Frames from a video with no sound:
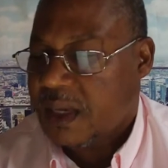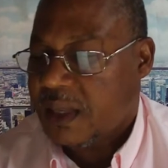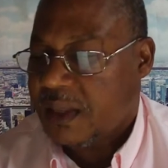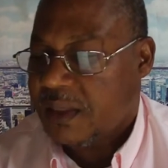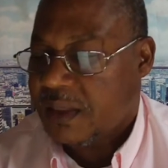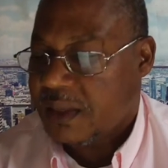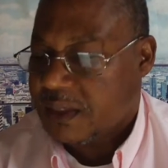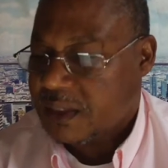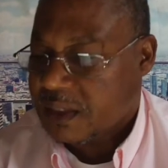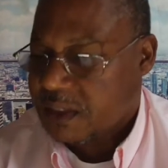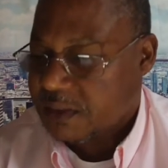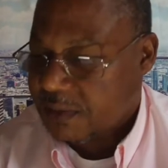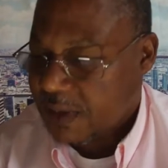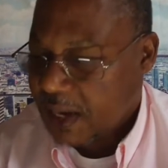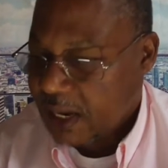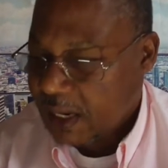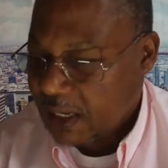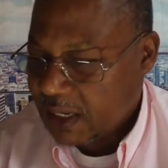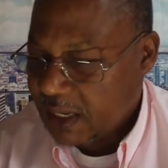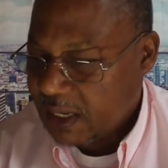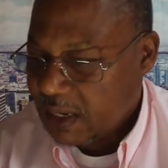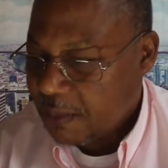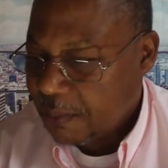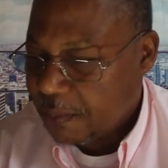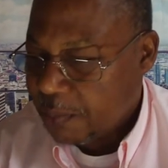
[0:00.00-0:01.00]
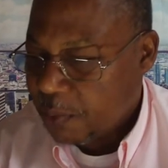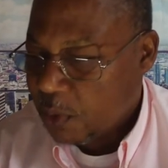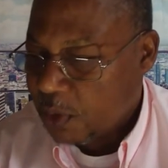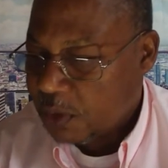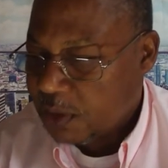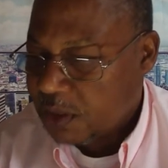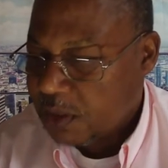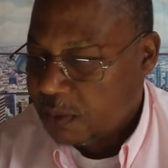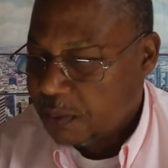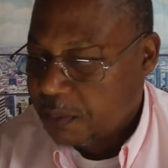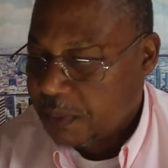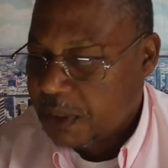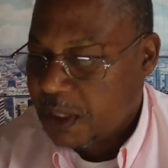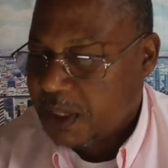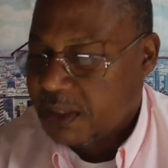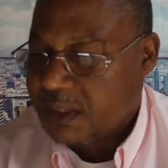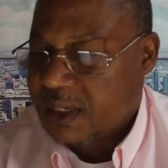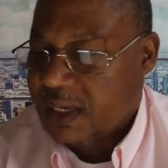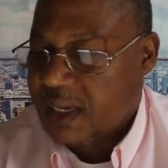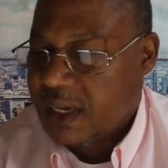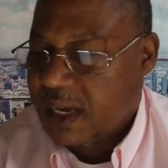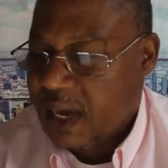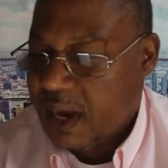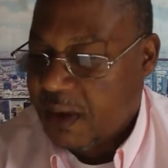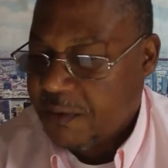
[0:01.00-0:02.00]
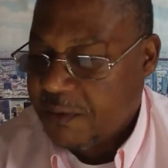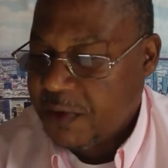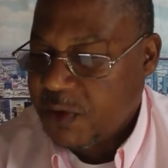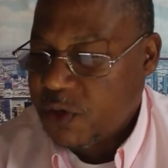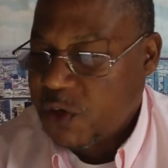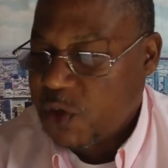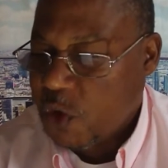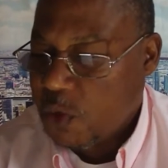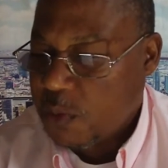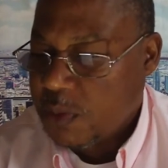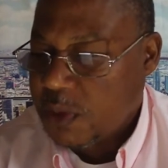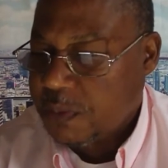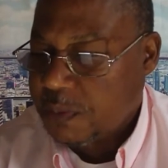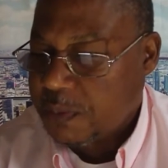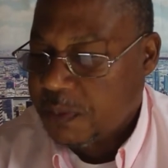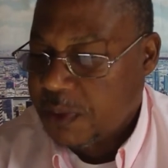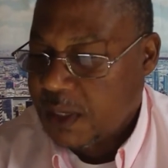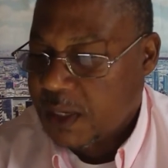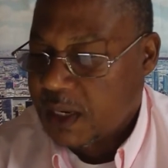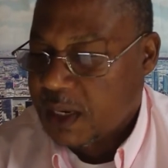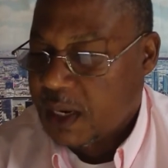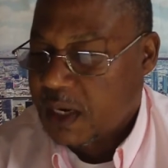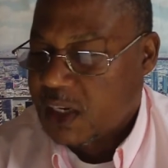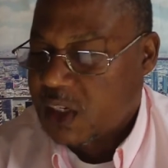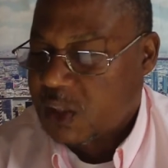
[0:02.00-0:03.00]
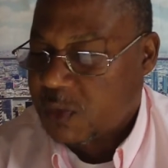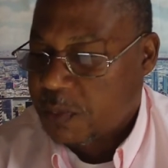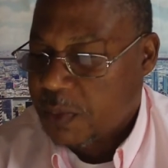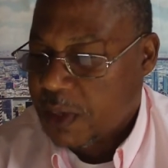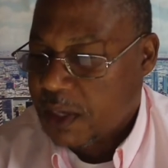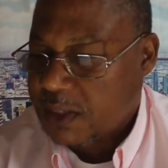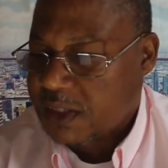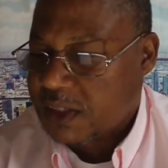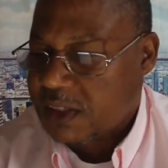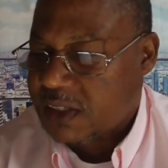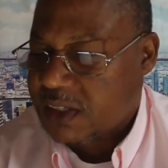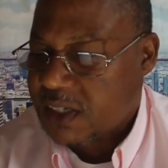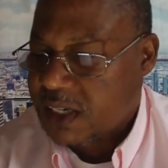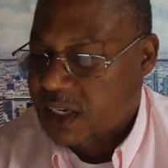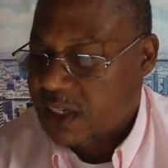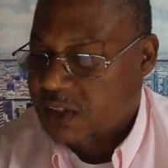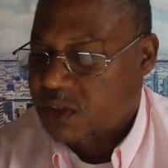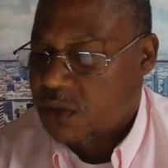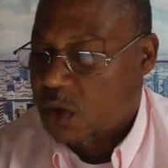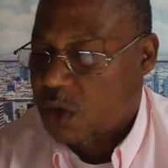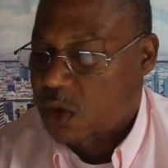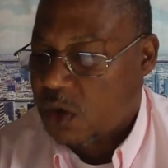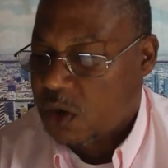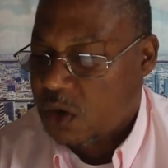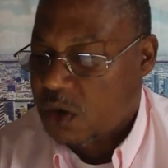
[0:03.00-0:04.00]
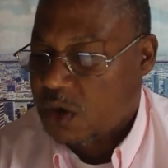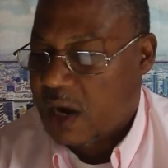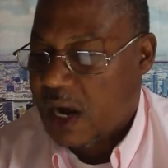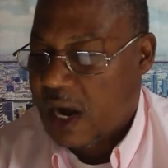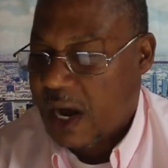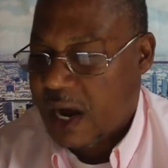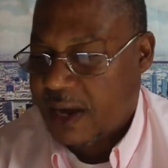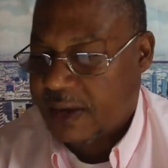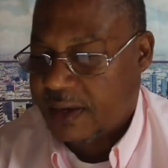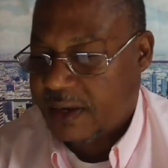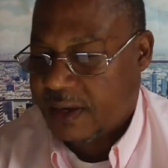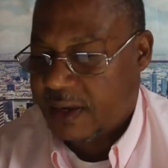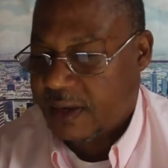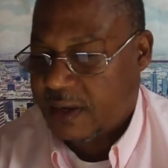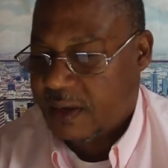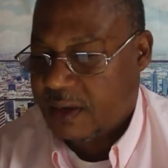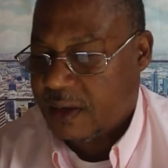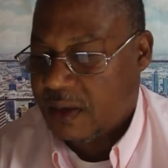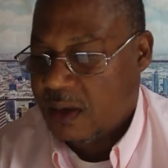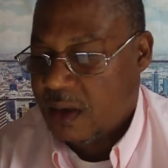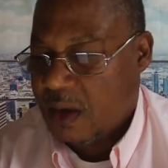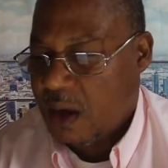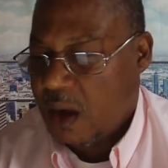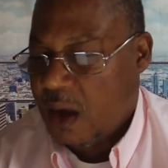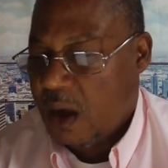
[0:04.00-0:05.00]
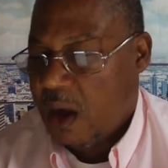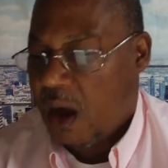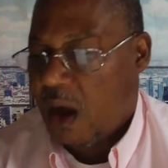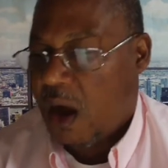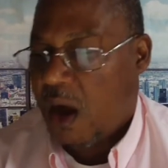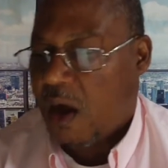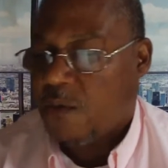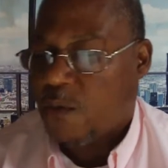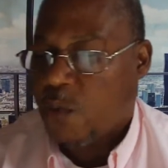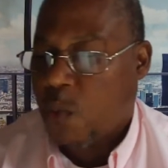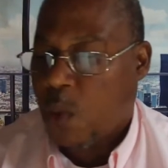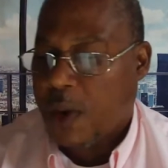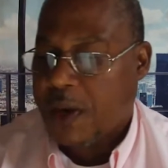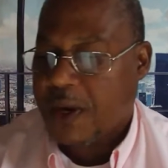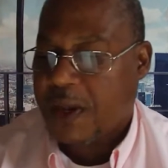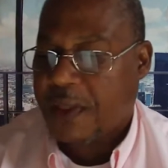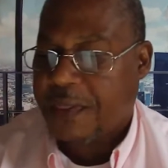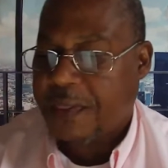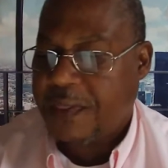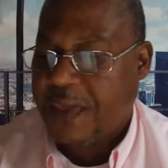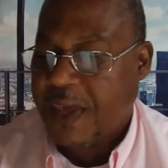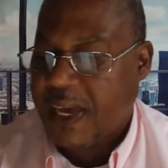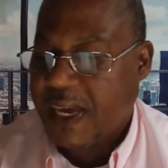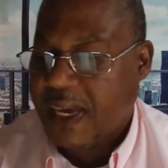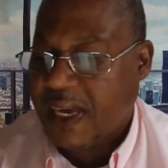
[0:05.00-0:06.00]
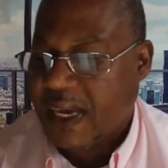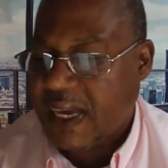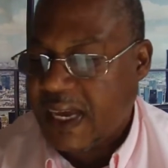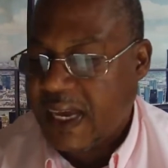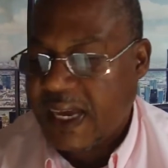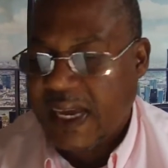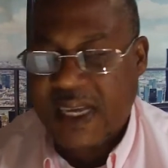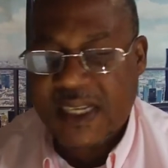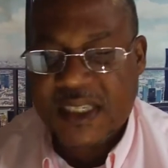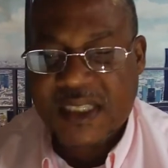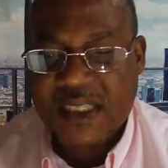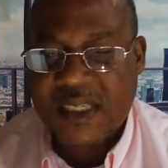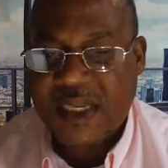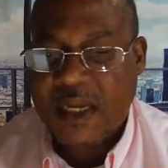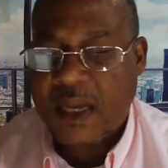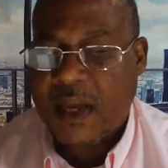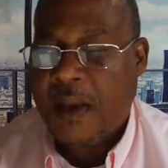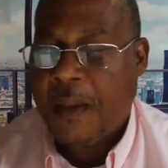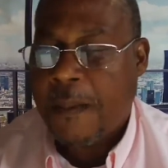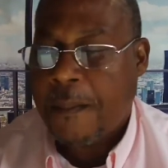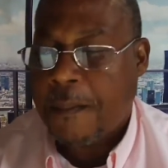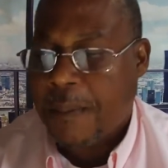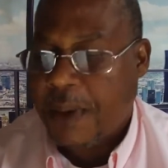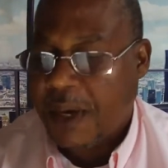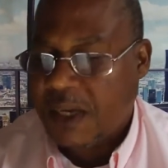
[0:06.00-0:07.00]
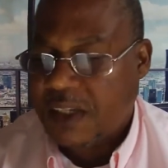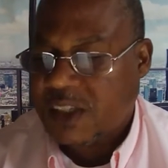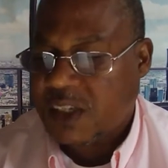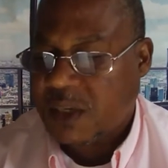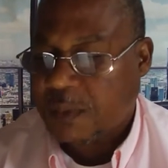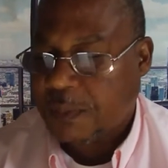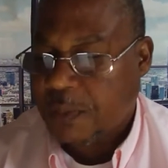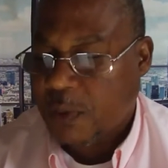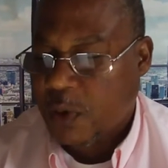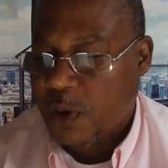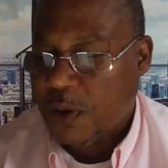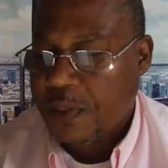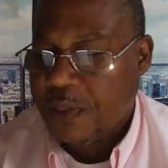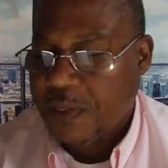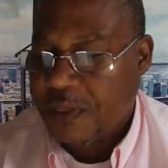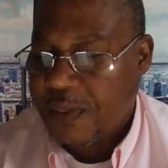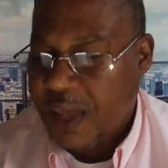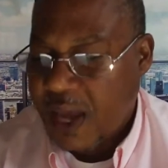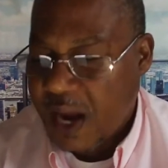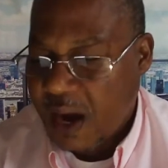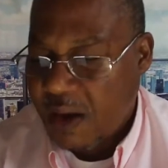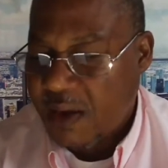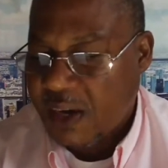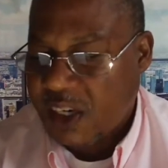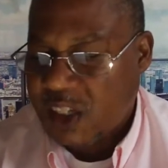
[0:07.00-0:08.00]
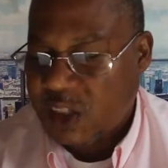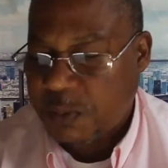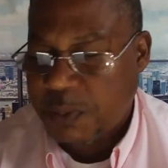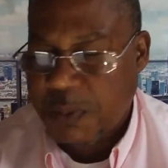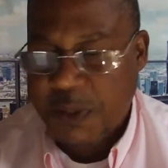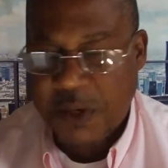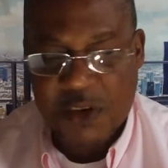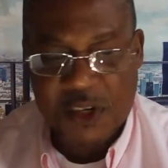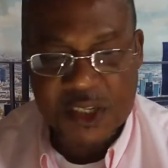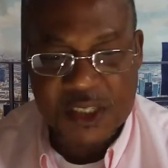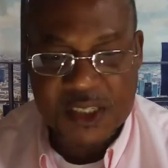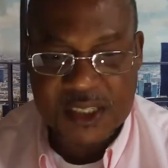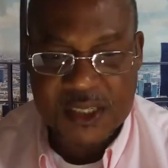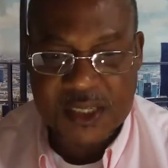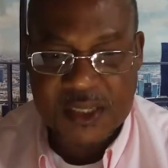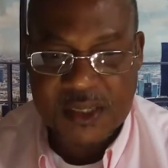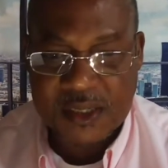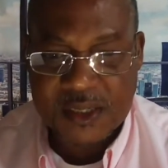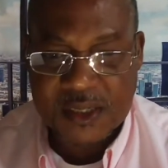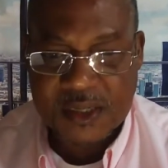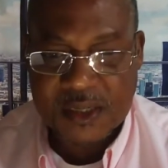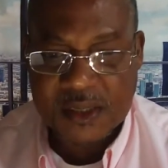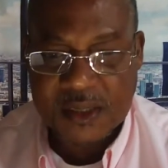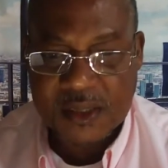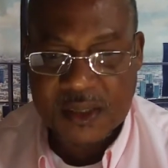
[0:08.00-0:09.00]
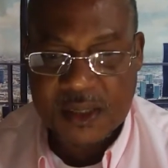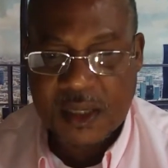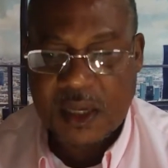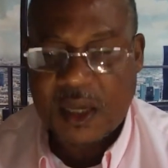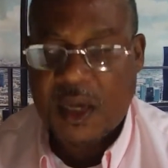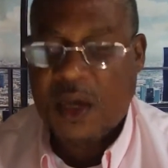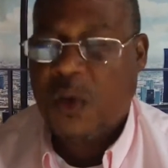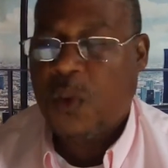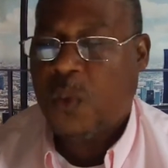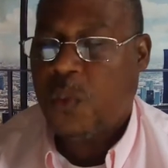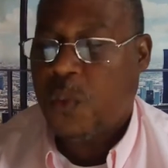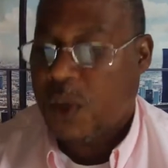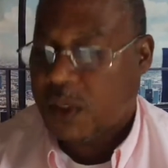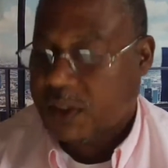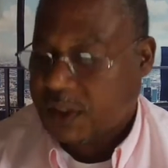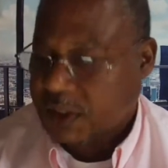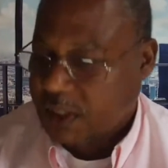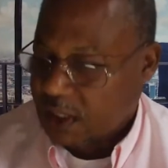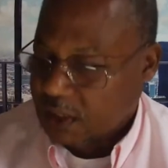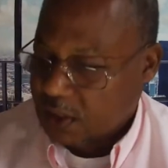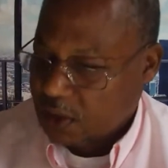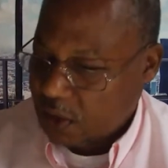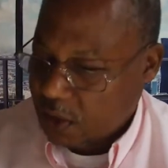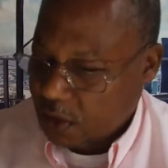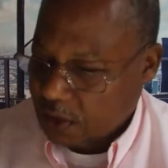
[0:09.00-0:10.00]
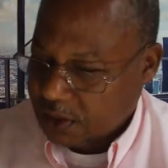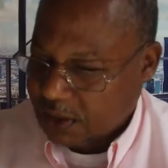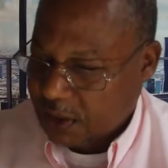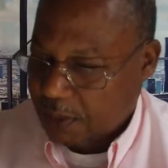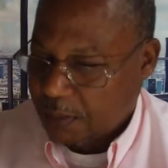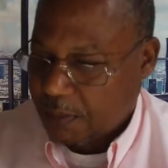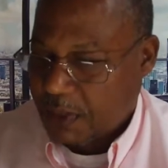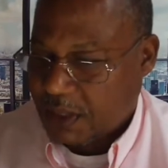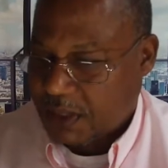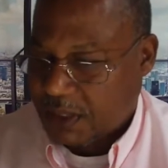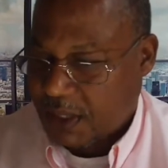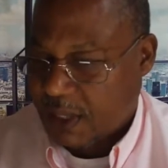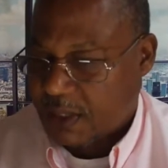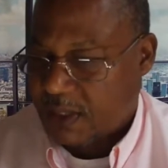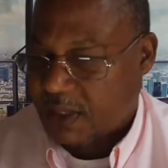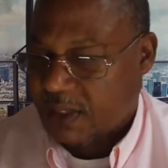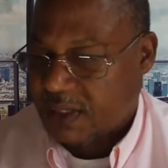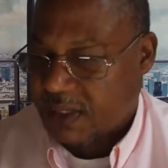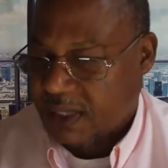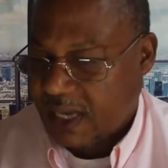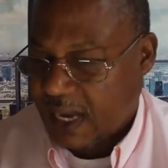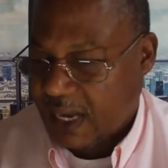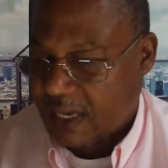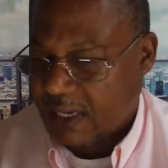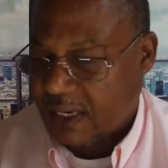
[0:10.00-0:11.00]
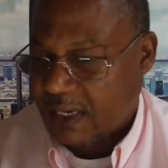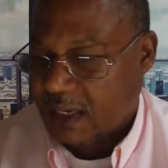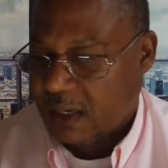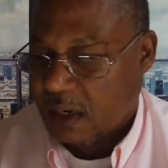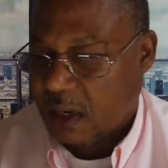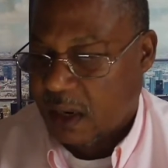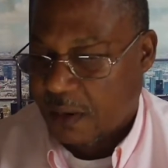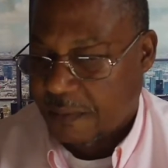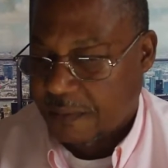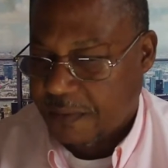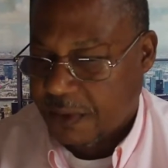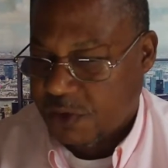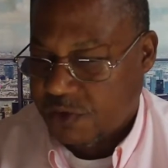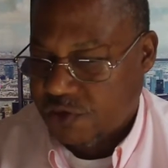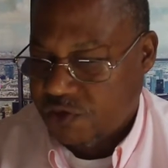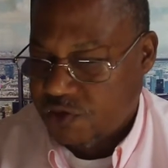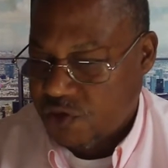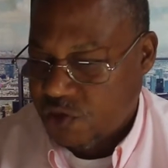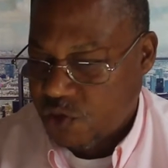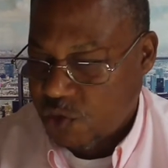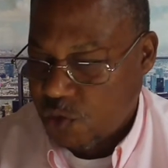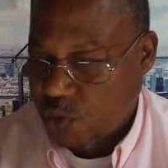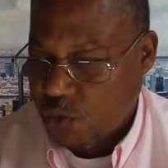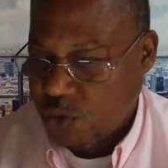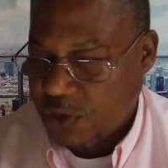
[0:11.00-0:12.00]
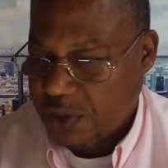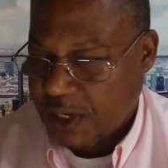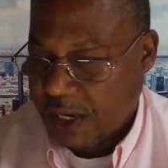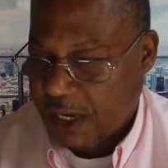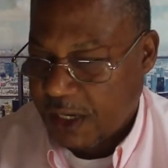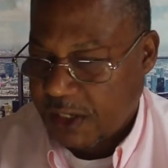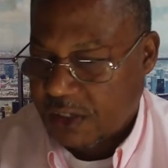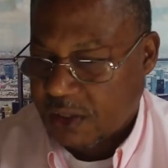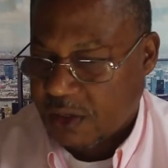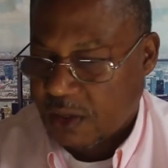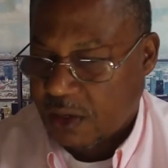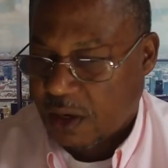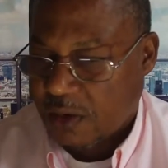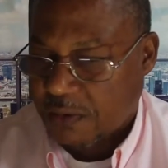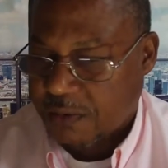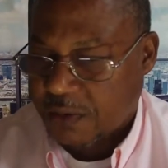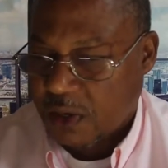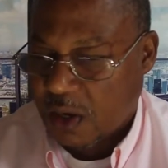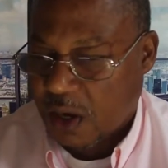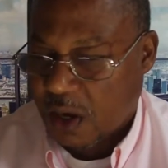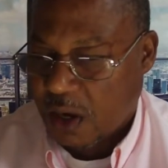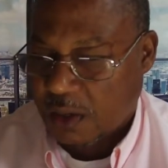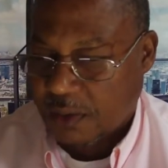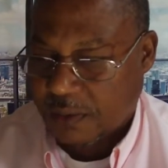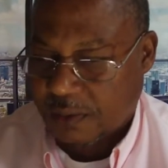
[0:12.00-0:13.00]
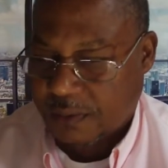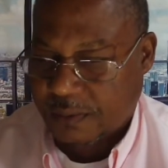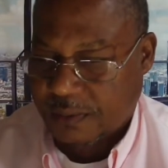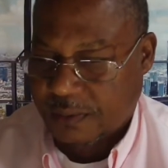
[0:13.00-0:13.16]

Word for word: This is vitally important because every human being expresses his or her idea of what a thing is based upon their experiences, which can cause a misunderstanding of the true nature of God.